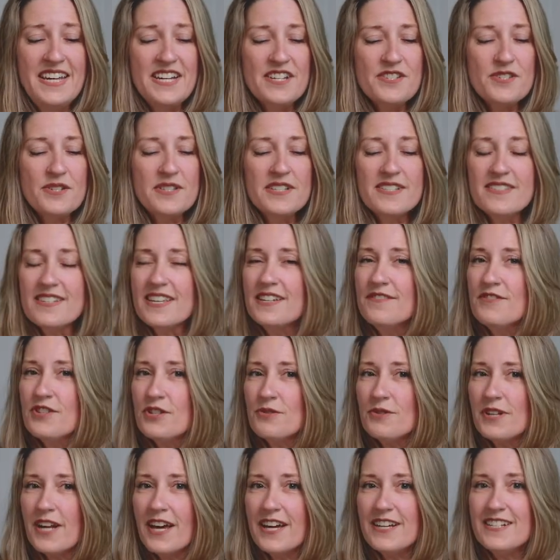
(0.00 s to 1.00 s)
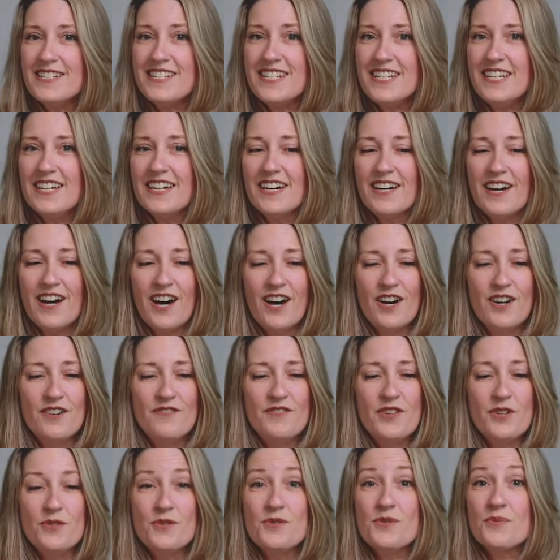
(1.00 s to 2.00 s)
So this gives you an idea of
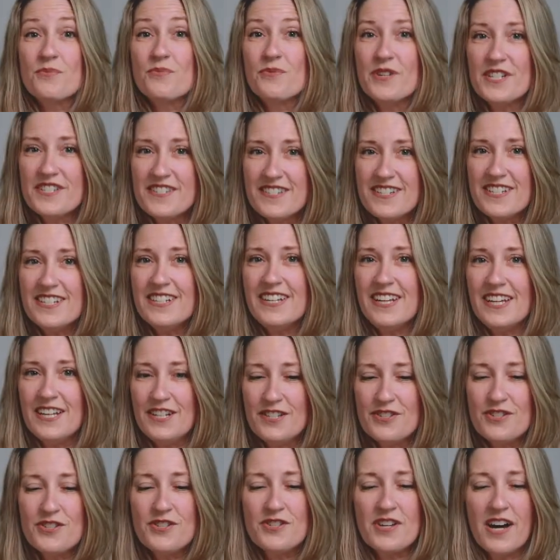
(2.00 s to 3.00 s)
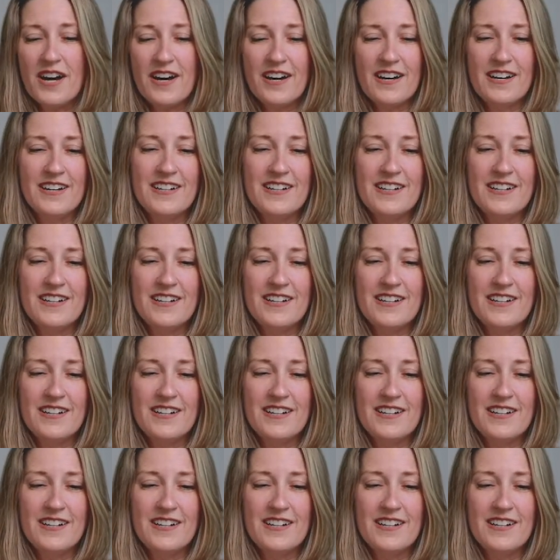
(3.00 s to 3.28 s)
those wristed uh,